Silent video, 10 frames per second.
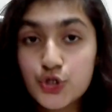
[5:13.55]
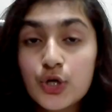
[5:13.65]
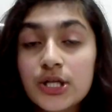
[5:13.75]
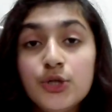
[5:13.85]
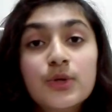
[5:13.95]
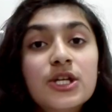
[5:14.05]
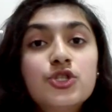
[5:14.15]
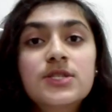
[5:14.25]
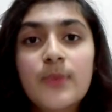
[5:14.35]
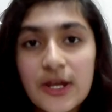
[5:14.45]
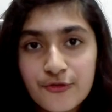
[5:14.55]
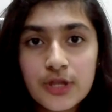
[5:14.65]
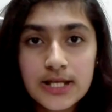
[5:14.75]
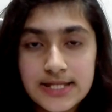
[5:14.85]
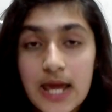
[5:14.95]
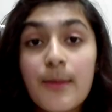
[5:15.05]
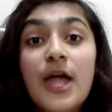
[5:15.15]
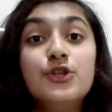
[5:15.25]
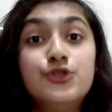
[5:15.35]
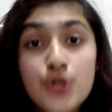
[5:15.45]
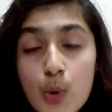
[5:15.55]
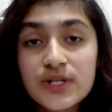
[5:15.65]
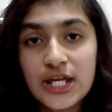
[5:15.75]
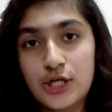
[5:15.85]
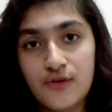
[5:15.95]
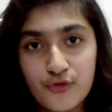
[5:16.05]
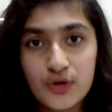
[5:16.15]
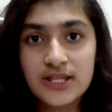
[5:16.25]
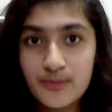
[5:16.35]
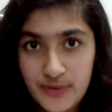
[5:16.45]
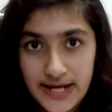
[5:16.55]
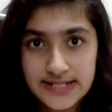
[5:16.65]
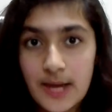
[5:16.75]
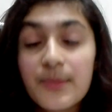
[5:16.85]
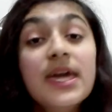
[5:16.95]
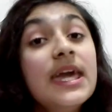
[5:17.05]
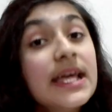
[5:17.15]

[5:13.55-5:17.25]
So you can just wait for the time and don't take your phone in the break time.